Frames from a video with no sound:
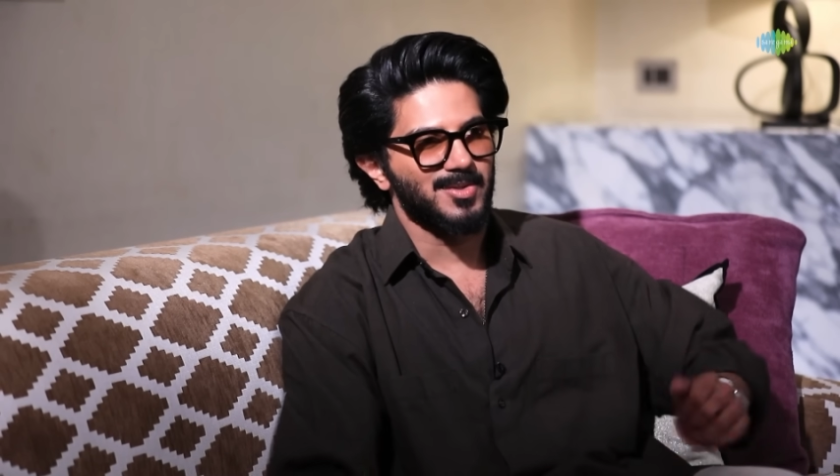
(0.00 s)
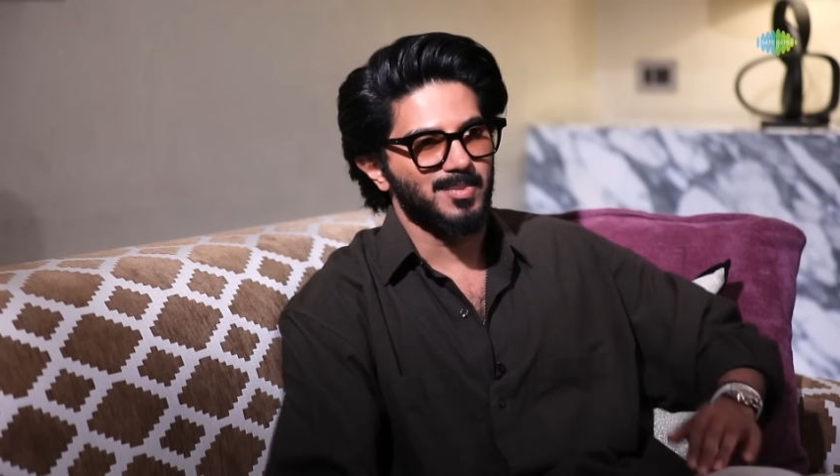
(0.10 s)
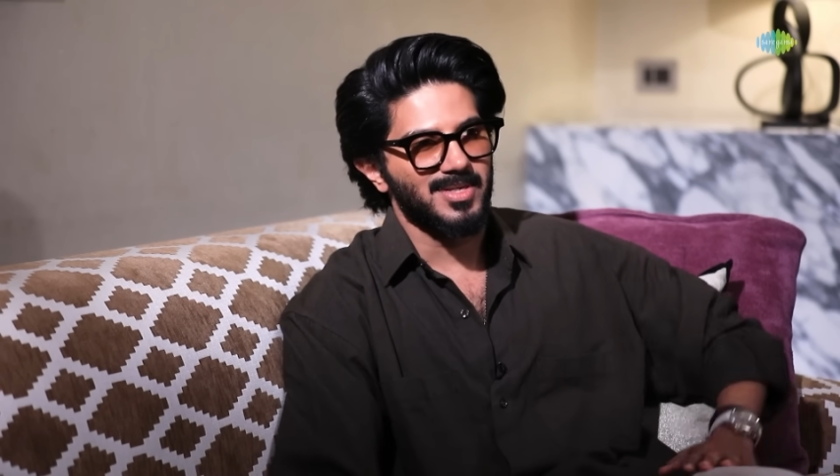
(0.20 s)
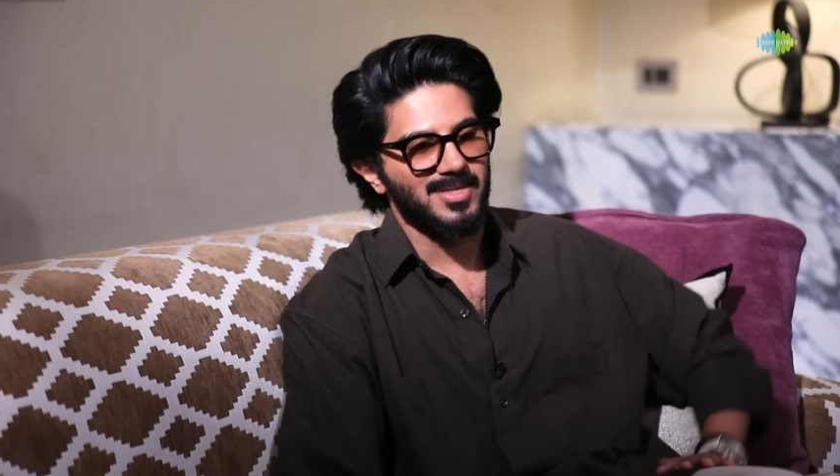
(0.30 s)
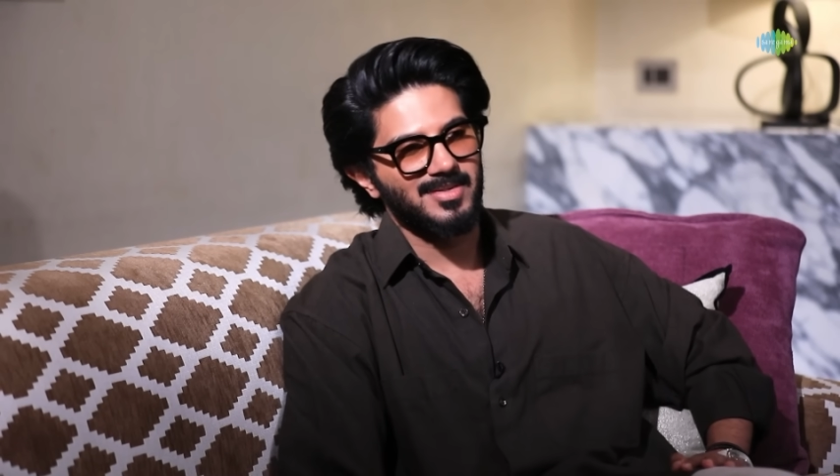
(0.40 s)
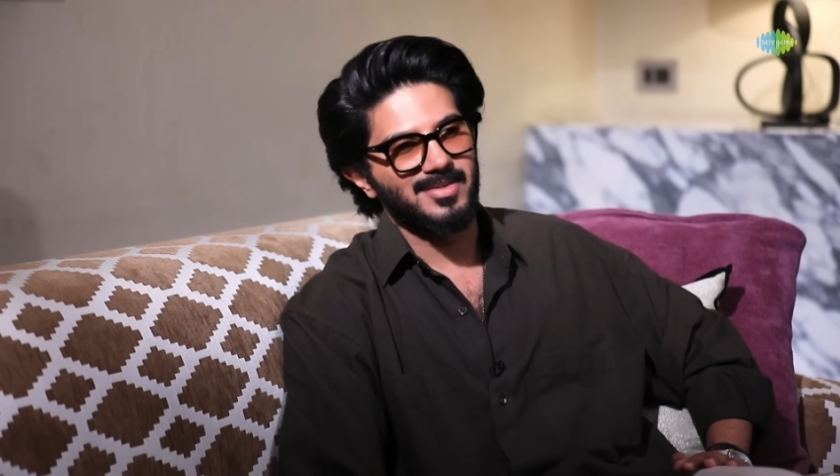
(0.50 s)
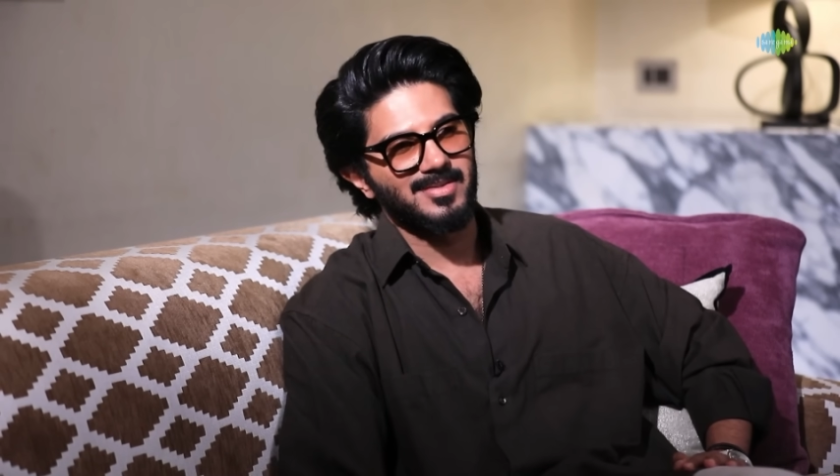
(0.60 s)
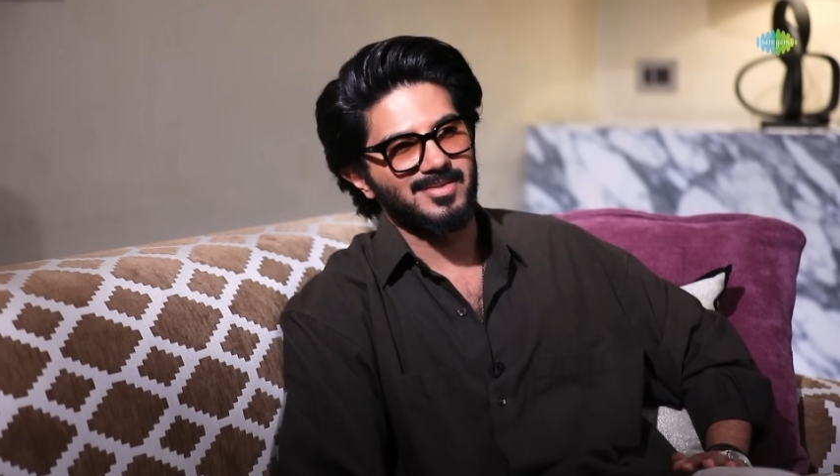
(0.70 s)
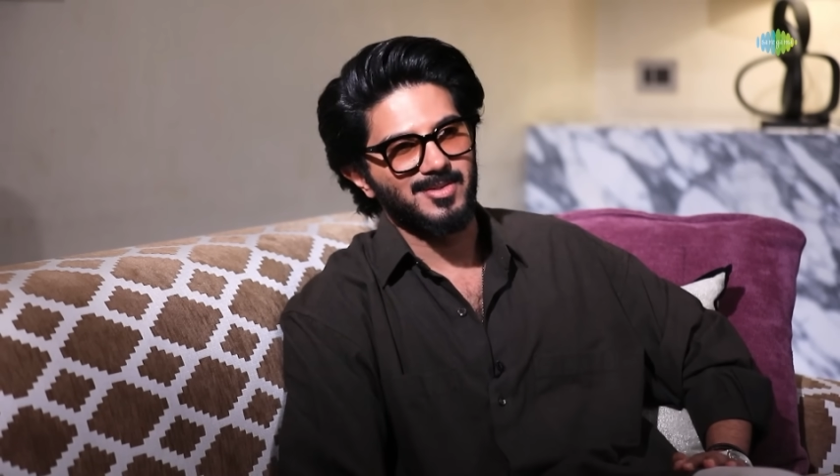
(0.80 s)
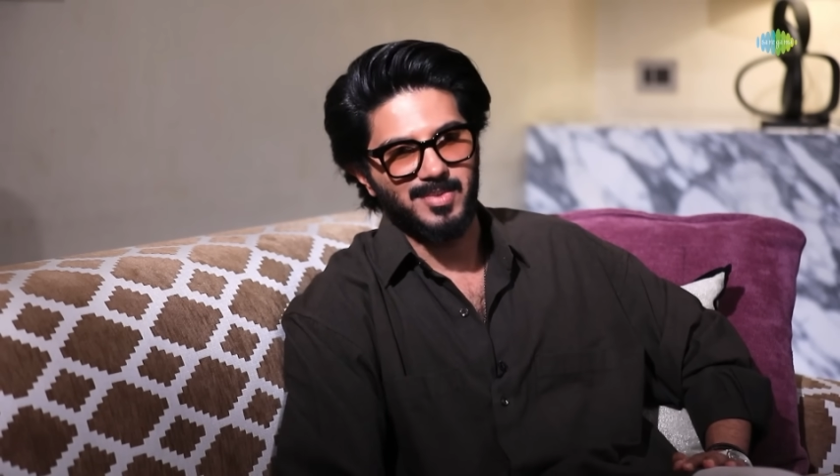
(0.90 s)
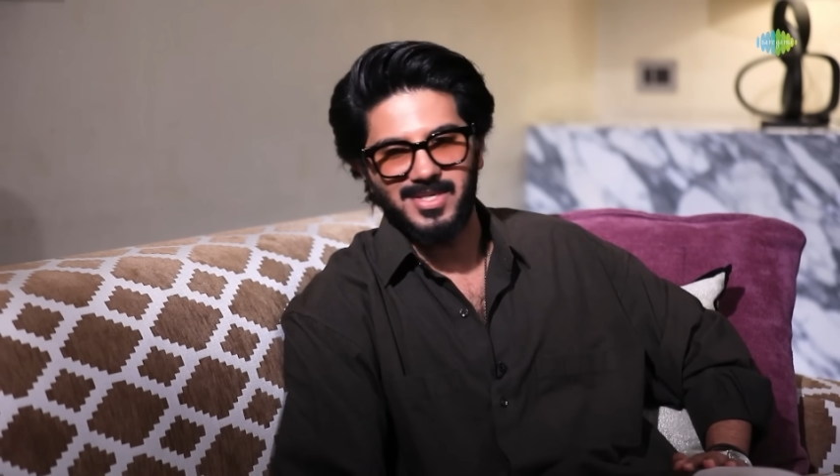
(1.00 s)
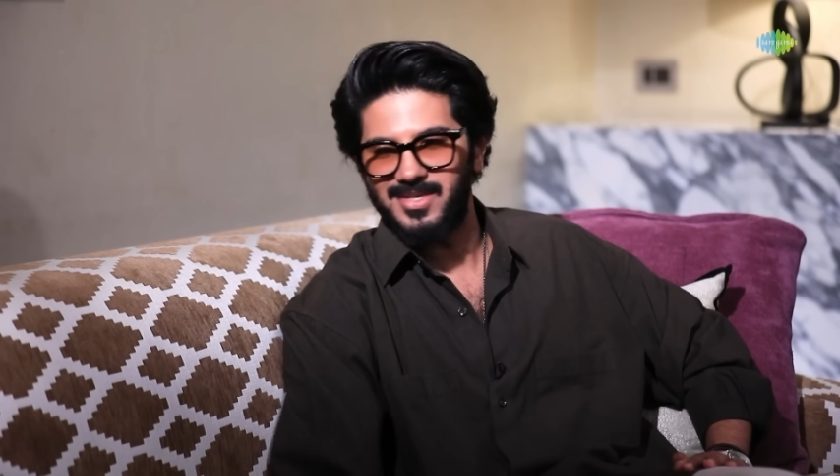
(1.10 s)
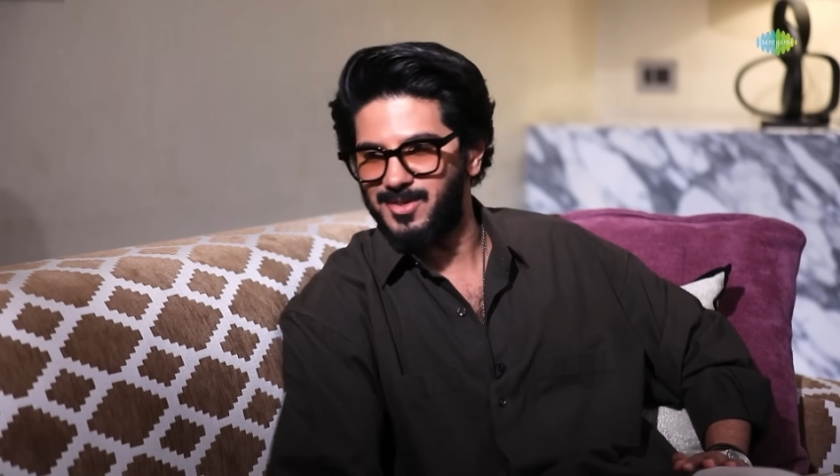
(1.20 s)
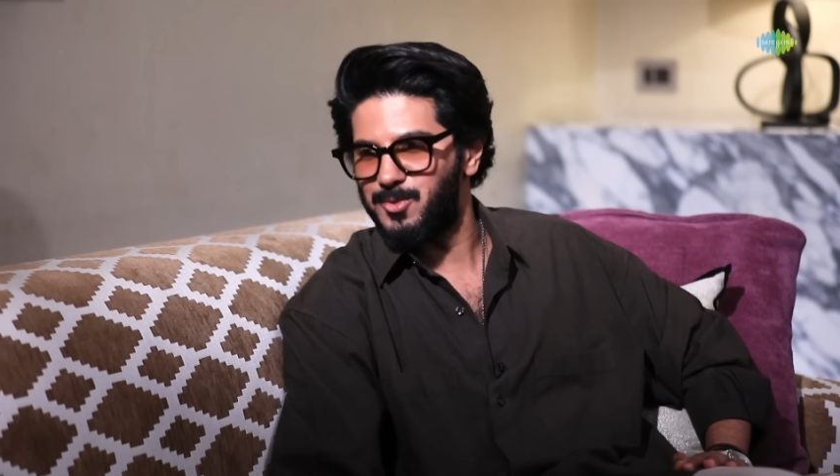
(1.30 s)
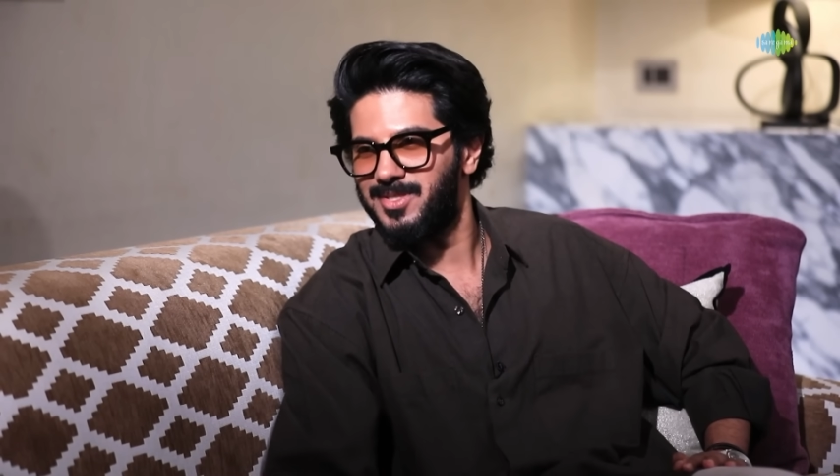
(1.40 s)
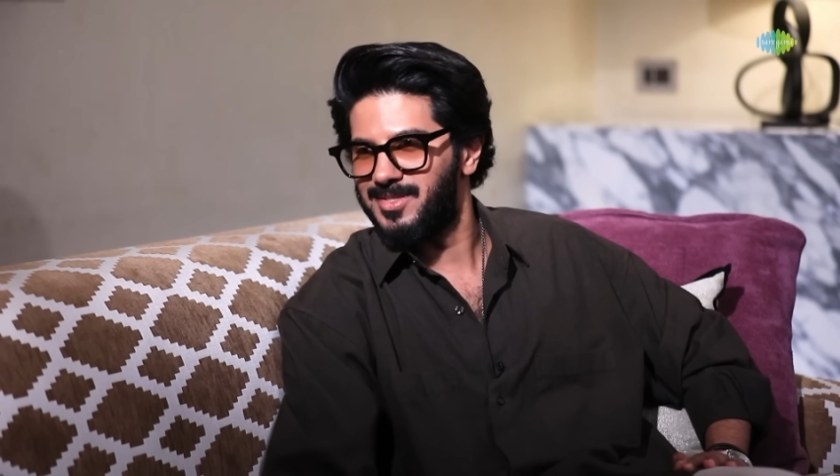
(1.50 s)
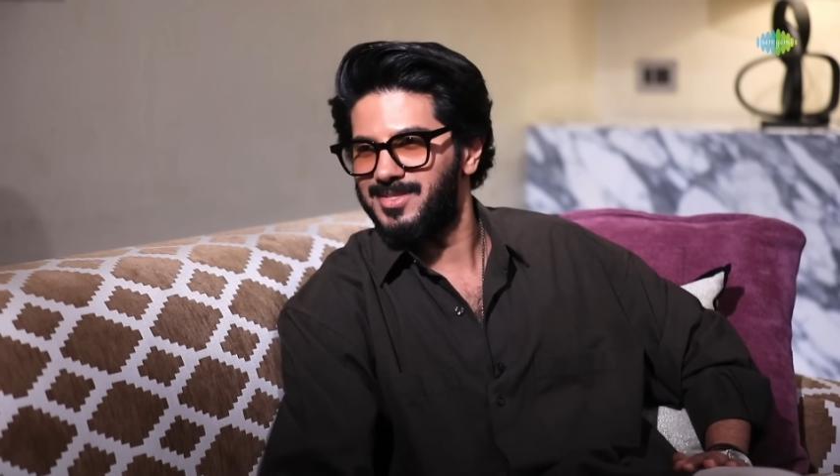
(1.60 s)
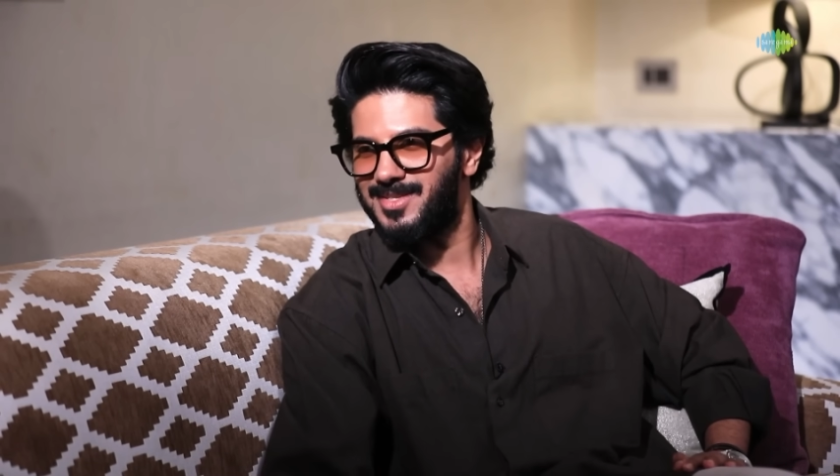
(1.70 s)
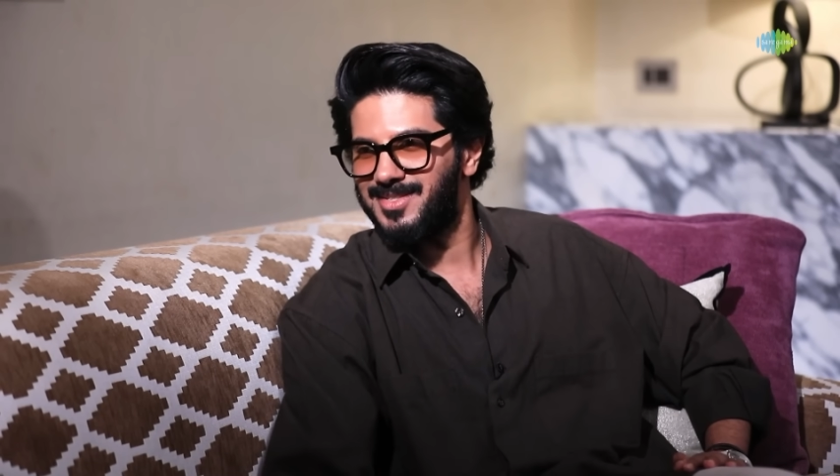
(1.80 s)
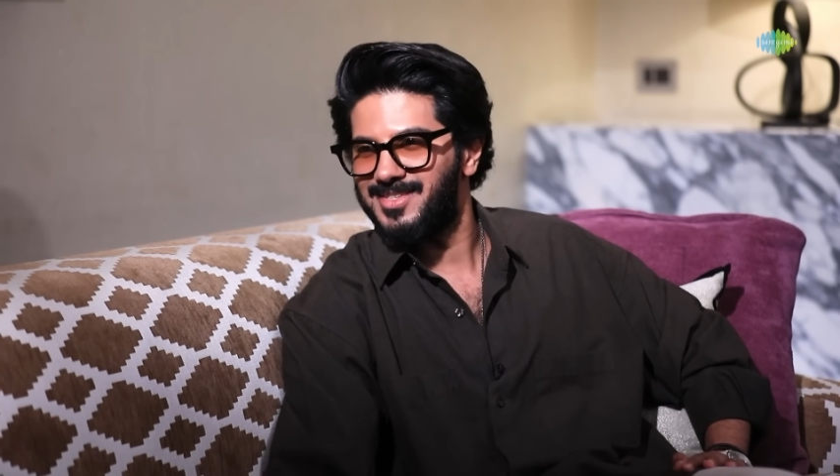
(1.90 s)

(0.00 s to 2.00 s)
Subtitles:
be here doing this at this